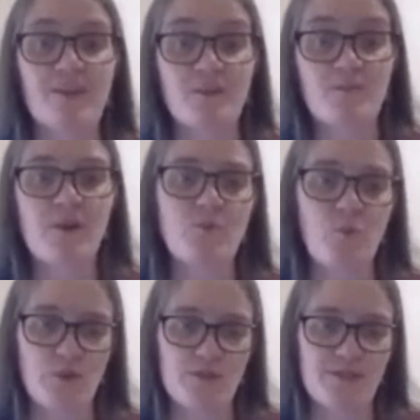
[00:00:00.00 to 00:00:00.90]
Problem
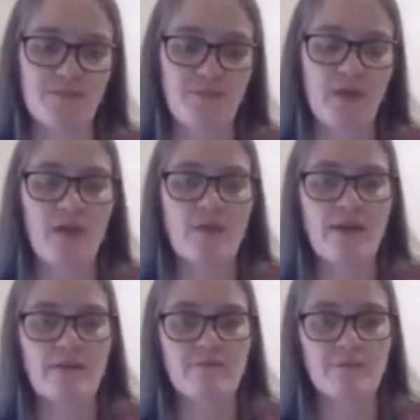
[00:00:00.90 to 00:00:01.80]
was
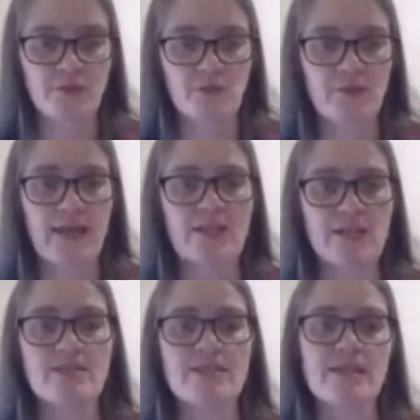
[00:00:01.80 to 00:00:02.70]
that for the UN
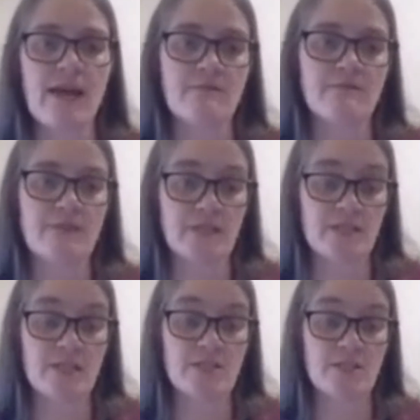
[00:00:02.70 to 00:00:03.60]
agency and for the
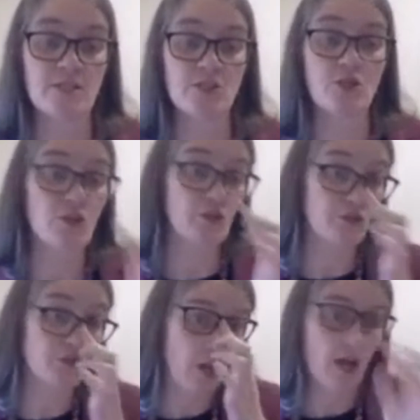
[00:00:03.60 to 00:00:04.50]
international NGO,
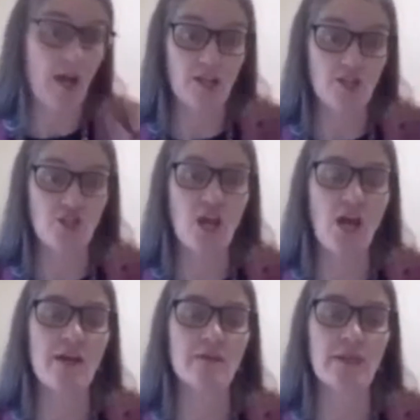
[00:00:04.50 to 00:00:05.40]
a
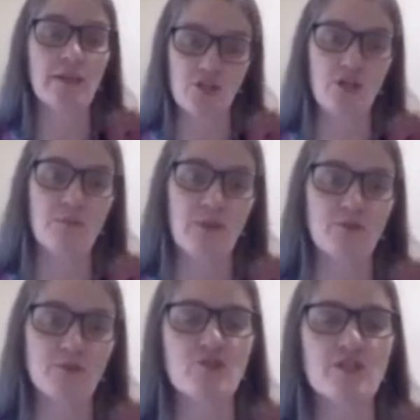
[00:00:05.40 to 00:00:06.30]
child and child
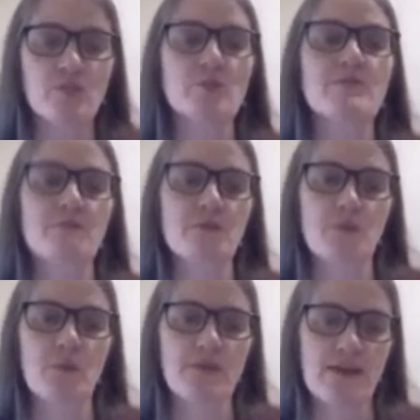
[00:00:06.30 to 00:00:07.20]
malnutrition was the
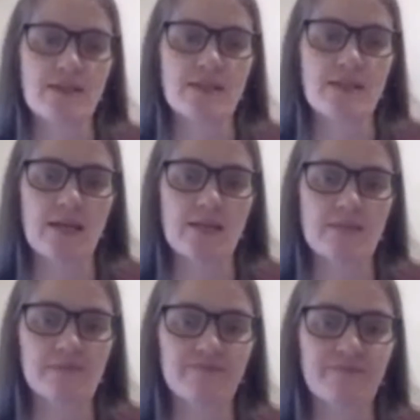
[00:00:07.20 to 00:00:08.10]
first 1,000 days.
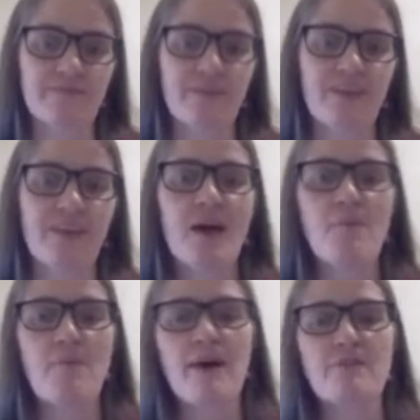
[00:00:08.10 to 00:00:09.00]

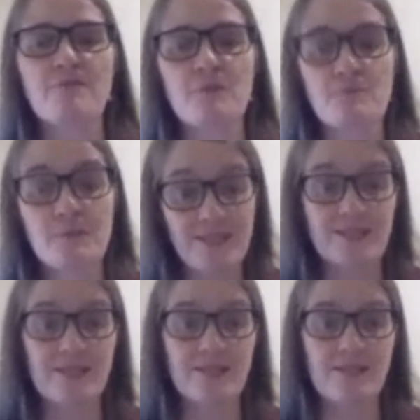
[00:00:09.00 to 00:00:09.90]
But for the
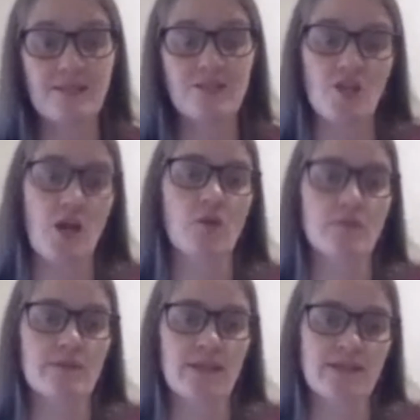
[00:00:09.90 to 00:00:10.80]
businesses, the child
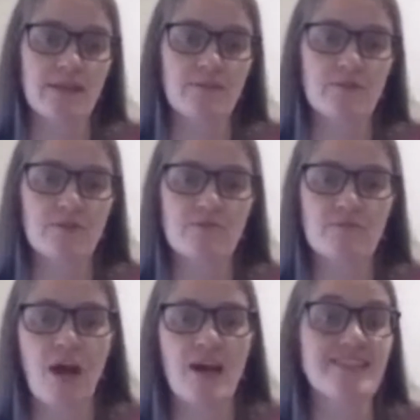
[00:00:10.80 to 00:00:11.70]
was anything up to
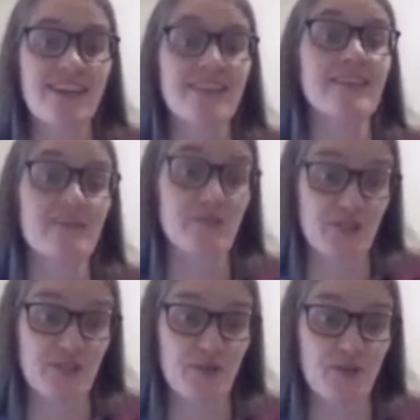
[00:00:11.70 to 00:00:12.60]
9, 10, 11
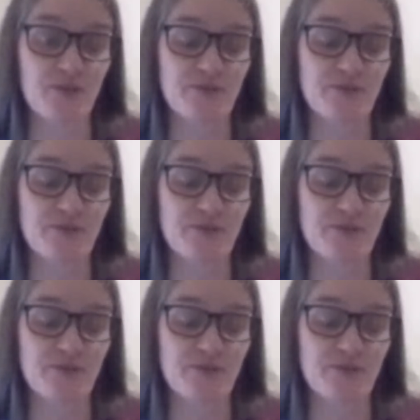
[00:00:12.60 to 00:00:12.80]
years old.